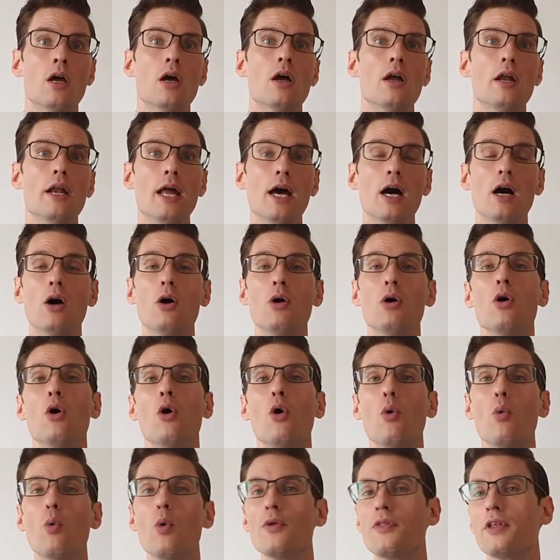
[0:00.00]
Now,
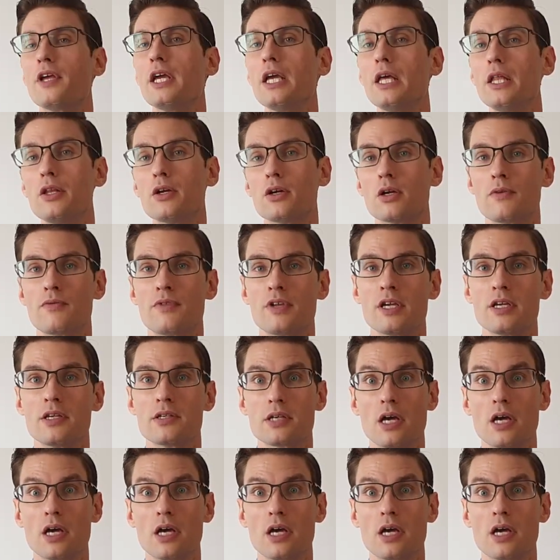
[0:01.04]
with either of these,